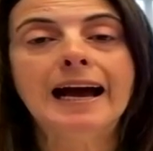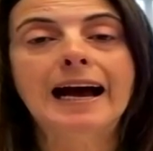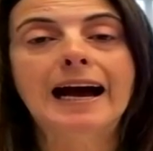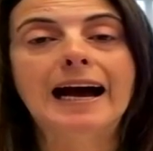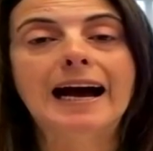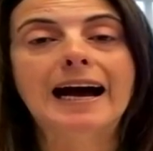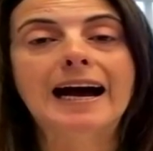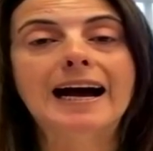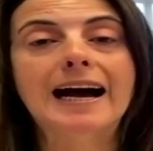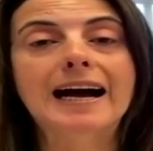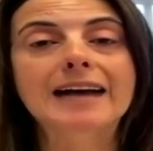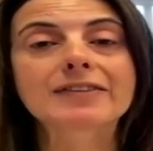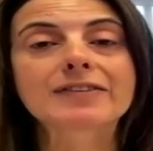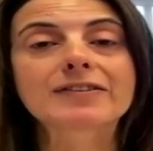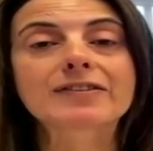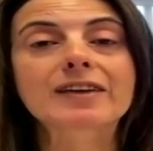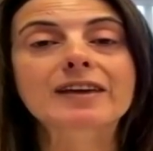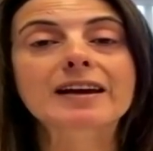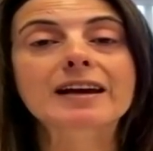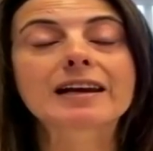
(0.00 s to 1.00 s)

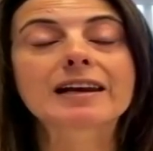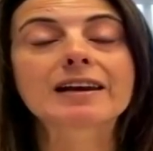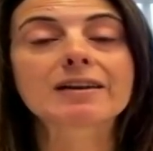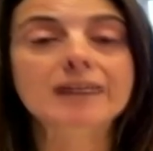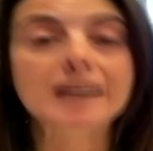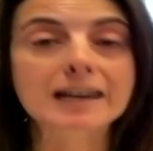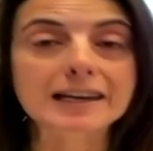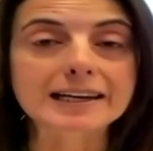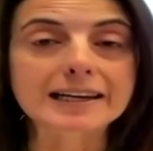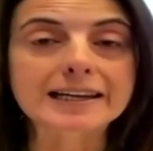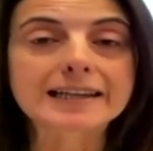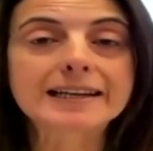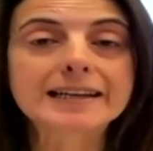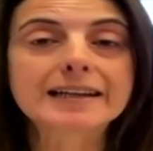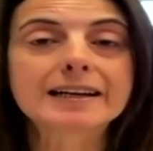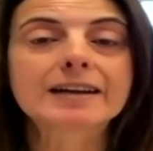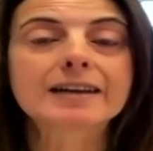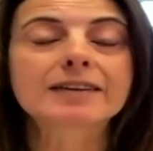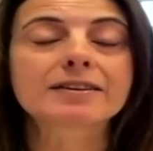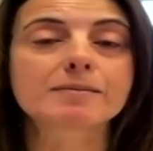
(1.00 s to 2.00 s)
And luckily,
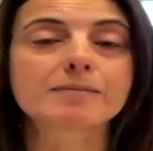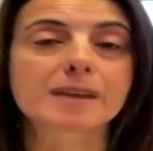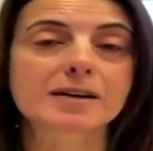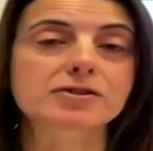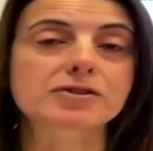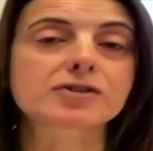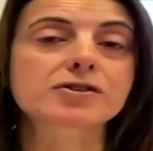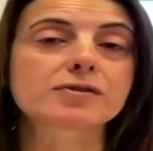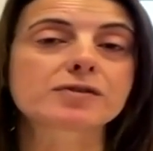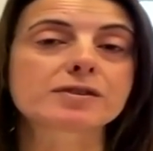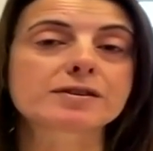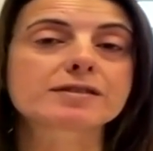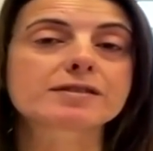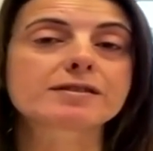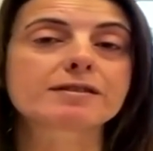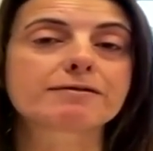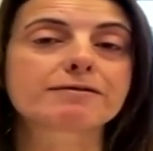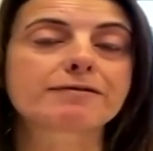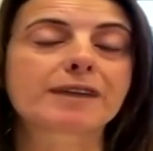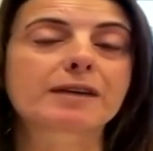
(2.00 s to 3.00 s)
the
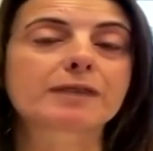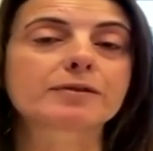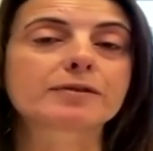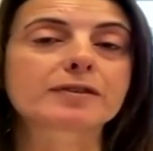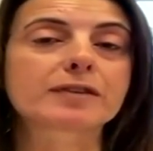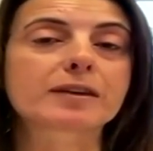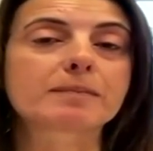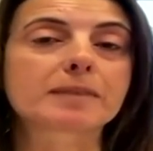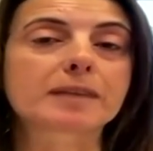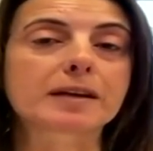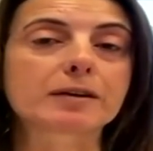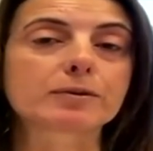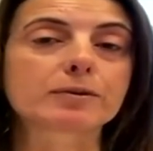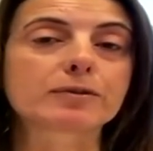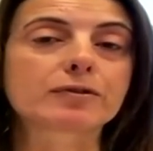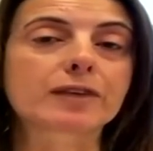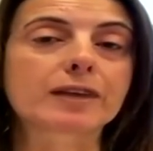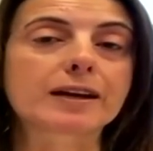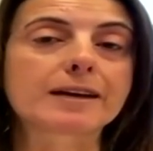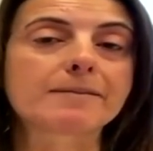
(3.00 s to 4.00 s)
magistrates found him
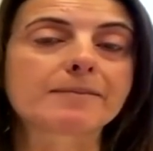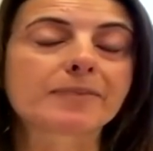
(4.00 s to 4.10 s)
guilty.